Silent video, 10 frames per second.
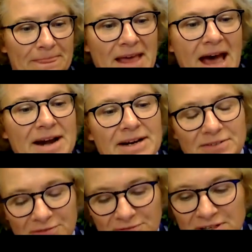direct
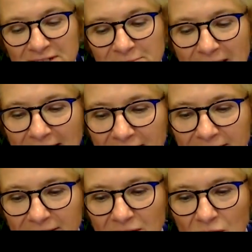feedback
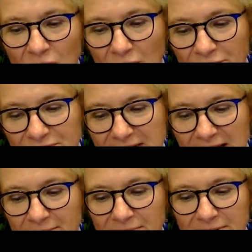of
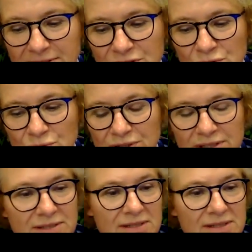some students.